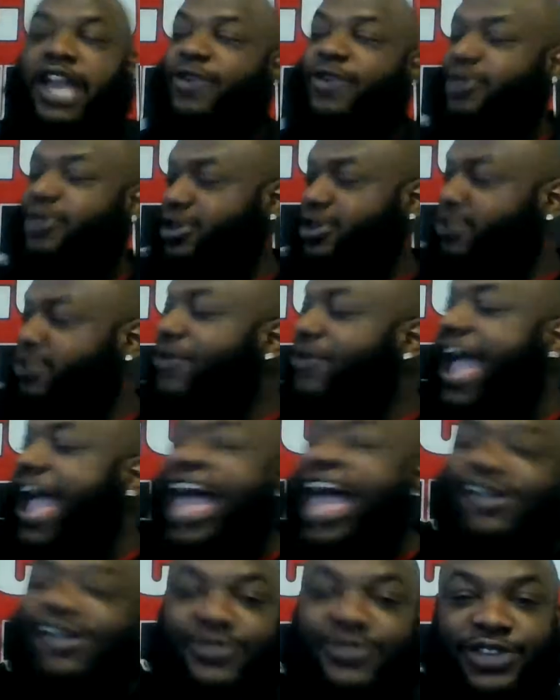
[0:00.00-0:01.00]
When you
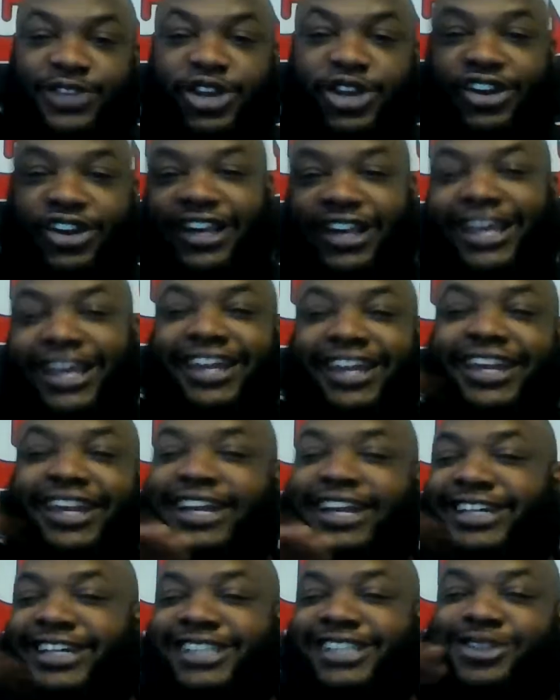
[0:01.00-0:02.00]
have your lady
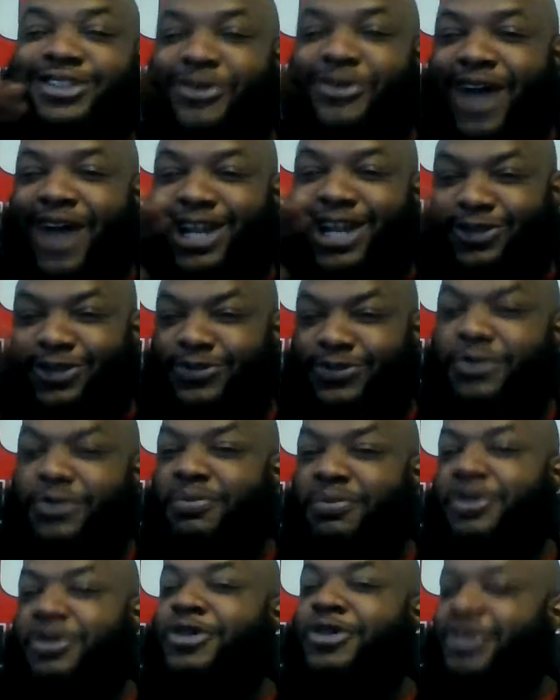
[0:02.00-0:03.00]
that doesn't watch
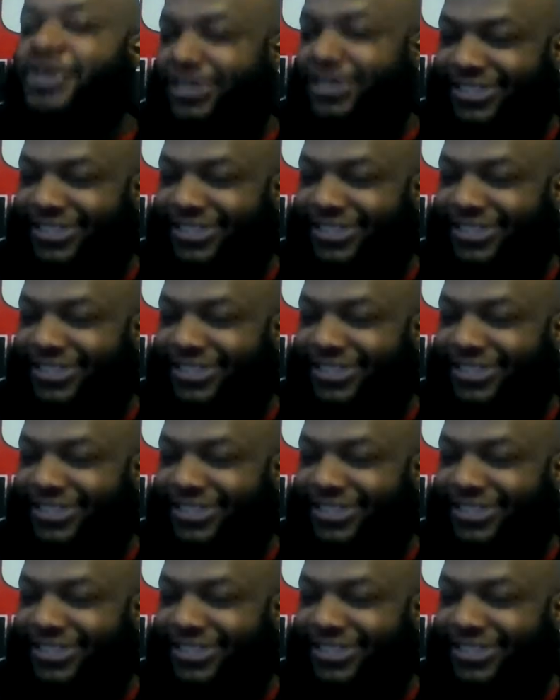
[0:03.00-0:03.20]
football